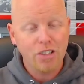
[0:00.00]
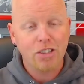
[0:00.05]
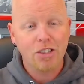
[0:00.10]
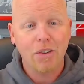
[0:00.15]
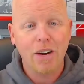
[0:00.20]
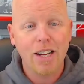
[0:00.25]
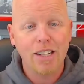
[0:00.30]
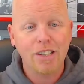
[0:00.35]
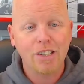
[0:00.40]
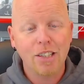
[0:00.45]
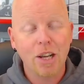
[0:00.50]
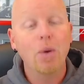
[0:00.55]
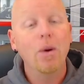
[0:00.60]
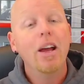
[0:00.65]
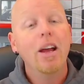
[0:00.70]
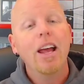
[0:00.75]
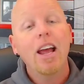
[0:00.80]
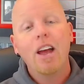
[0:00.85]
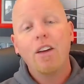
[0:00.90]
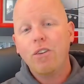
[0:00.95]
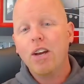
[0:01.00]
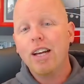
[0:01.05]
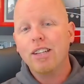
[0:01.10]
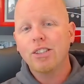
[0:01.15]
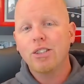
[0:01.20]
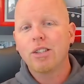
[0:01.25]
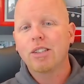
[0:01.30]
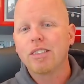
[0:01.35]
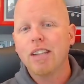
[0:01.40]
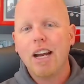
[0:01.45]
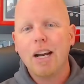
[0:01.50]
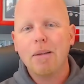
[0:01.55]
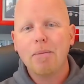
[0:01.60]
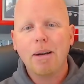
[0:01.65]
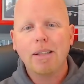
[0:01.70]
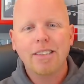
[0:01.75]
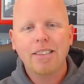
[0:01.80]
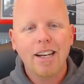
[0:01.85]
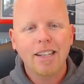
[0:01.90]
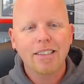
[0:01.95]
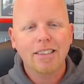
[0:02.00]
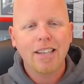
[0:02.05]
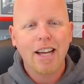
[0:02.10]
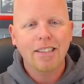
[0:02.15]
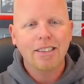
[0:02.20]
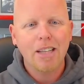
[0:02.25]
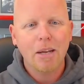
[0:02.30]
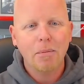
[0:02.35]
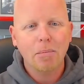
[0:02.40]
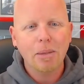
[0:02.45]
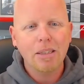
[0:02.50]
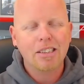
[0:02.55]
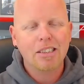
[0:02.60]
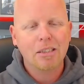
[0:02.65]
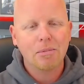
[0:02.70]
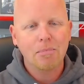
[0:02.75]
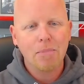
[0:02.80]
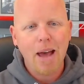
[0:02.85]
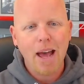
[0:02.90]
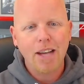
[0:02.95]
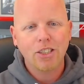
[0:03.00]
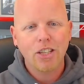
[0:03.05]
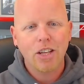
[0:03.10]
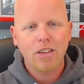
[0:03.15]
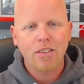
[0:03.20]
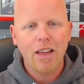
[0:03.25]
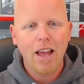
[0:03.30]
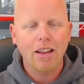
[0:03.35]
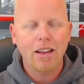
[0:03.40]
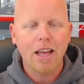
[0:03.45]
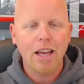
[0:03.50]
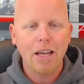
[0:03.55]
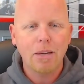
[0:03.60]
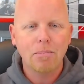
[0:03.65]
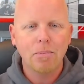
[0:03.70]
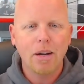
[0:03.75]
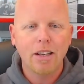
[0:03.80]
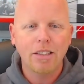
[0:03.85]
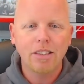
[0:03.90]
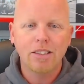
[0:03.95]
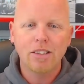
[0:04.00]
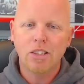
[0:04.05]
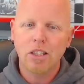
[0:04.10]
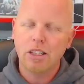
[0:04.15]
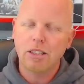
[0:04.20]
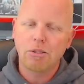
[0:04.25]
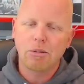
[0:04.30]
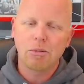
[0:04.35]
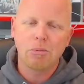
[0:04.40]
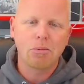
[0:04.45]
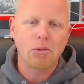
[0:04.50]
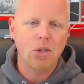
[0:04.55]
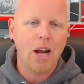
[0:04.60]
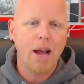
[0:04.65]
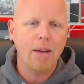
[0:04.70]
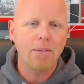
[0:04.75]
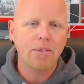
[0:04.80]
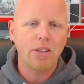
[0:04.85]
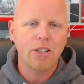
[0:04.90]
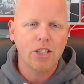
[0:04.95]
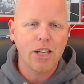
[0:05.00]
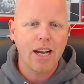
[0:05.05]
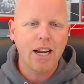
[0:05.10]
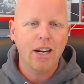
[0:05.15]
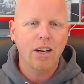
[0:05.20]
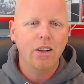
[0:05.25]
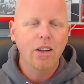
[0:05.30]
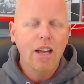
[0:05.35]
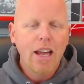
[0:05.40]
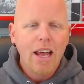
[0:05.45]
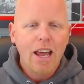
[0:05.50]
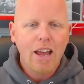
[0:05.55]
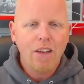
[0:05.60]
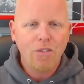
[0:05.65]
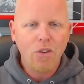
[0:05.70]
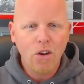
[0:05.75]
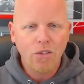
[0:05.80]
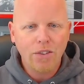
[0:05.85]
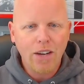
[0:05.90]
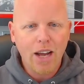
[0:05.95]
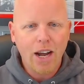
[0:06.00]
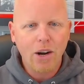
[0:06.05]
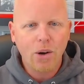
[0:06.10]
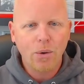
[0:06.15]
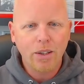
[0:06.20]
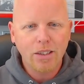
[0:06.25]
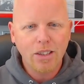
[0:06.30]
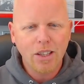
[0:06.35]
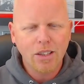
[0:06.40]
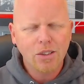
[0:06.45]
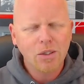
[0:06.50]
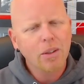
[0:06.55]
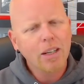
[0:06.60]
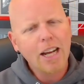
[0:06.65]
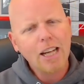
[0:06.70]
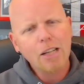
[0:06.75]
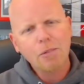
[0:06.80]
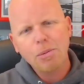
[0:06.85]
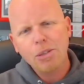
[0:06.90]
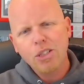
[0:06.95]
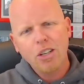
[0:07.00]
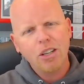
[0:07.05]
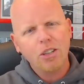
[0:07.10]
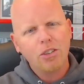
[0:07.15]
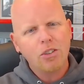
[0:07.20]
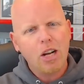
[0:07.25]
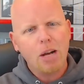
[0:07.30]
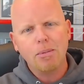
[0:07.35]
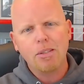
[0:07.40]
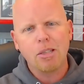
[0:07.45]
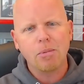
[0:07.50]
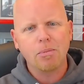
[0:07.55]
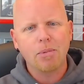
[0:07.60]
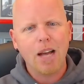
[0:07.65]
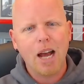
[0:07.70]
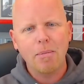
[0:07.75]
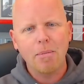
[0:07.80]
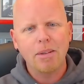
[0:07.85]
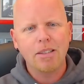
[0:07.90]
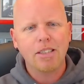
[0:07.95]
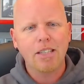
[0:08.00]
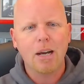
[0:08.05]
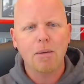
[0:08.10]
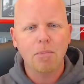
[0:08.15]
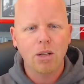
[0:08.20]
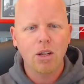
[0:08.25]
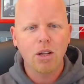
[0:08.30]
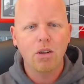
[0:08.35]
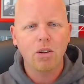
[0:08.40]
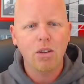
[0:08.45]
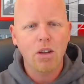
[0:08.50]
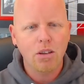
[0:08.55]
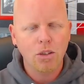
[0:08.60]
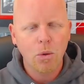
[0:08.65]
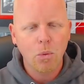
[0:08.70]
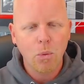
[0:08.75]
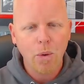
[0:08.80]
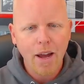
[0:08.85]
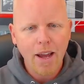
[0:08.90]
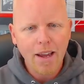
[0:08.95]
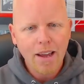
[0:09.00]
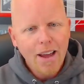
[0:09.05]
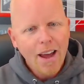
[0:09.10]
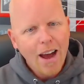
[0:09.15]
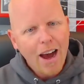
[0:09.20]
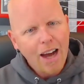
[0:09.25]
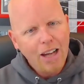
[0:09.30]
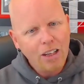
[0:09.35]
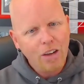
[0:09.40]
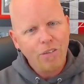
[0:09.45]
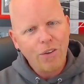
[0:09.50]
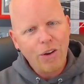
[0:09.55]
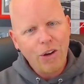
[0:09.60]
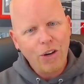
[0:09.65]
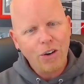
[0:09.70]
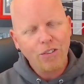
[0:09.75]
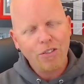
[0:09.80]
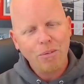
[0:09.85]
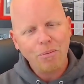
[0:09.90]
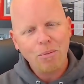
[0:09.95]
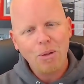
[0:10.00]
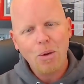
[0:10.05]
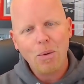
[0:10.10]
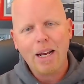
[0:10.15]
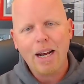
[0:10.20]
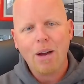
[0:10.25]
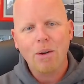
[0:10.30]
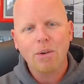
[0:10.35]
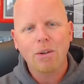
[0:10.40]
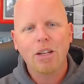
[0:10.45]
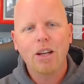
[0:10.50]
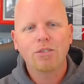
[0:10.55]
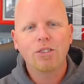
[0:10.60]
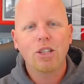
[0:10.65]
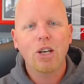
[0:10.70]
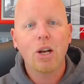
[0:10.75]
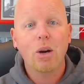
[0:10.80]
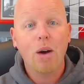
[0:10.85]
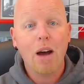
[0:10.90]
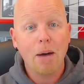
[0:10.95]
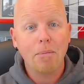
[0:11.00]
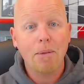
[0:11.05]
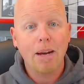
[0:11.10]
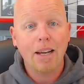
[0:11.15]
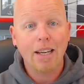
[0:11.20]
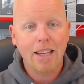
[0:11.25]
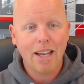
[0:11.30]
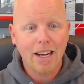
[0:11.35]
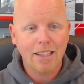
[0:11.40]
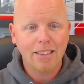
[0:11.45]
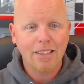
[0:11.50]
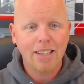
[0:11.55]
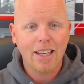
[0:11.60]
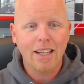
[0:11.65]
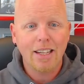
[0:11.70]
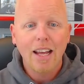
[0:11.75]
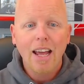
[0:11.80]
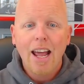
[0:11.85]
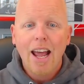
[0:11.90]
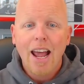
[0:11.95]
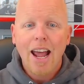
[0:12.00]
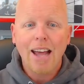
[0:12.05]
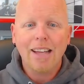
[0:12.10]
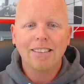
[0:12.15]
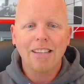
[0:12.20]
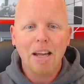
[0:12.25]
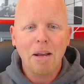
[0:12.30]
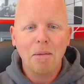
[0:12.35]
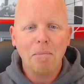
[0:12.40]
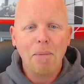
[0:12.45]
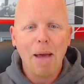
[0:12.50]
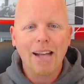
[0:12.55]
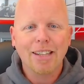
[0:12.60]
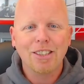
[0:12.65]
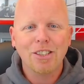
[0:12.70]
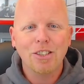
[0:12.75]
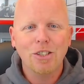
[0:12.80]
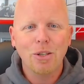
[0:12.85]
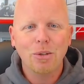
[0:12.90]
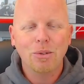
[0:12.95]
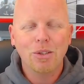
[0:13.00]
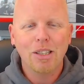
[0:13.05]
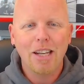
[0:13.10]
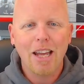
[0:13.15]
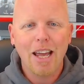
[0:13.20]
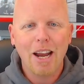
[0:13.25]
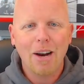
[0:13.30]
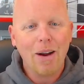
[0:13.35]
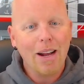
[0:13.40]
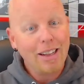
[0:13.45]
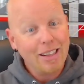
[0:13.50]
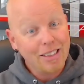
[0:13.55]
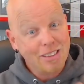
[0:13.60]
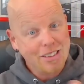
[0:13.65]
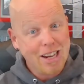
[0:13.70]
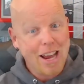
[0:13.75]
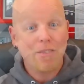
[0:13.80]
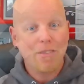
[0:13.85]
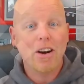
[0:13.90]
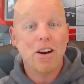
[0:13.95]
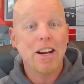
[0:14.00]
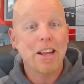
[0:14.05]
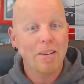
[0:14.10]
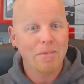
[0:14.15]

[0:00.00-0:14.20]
All right, so if you guys are excited about today's content, please smash that like button. Certainly subscribe to the channel if you have not already done so. And guys, be sure to drop me some comments down below along the way. I love hearing from you, and I would love to know how my content has impacted you today. All right, let's dive right in.